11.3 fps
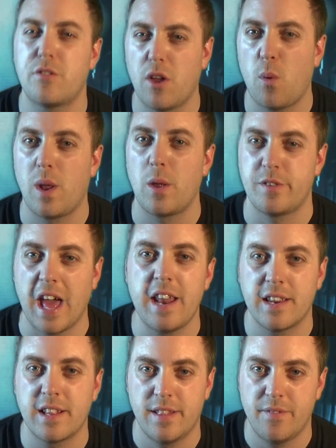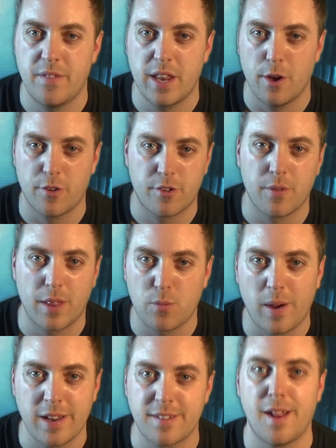saw while I was editing the video, so that's
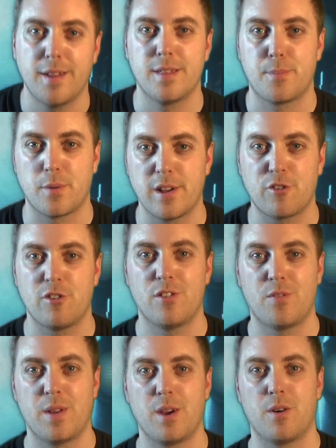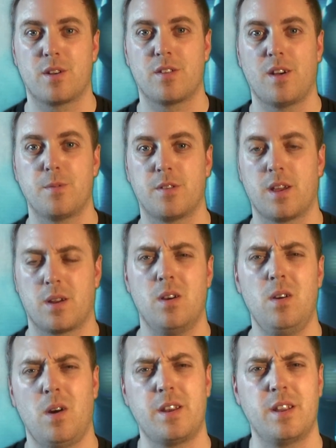why it's not in the predictions video, because I was like,
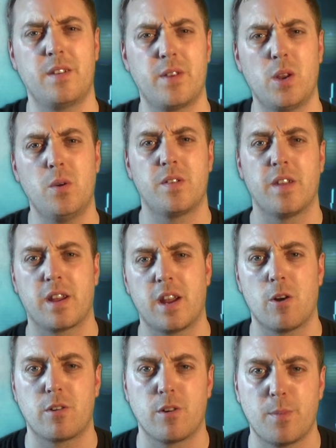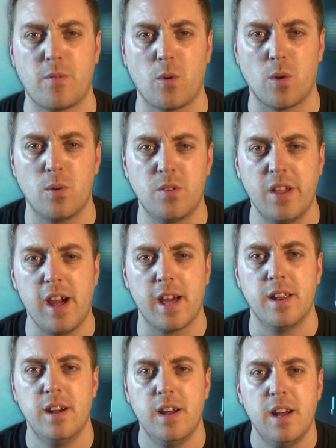oh, I didn't even notice that character before. Who's
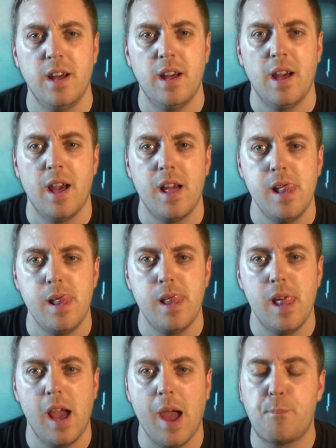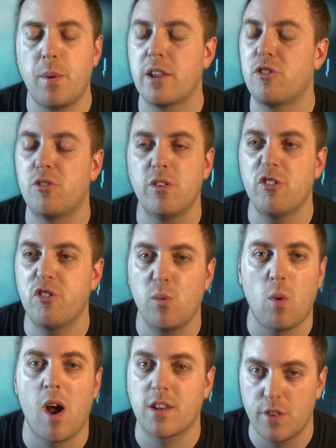that? But as soon as she
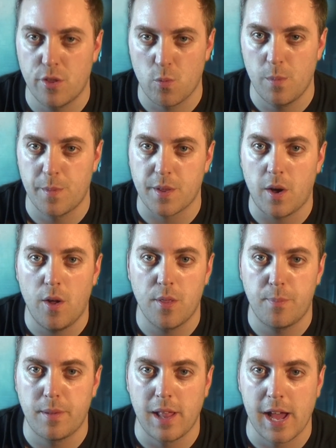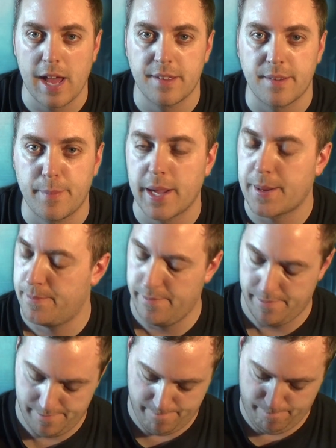walked in the room with all the plans, I'm like,
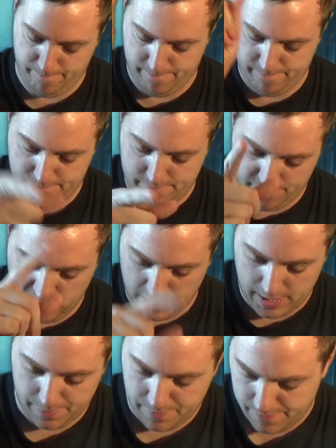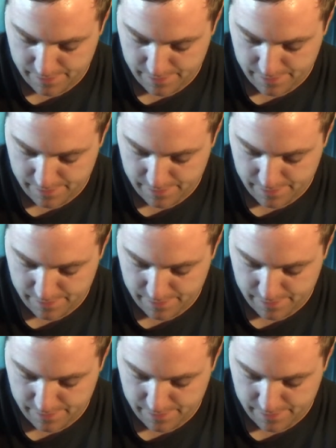villain.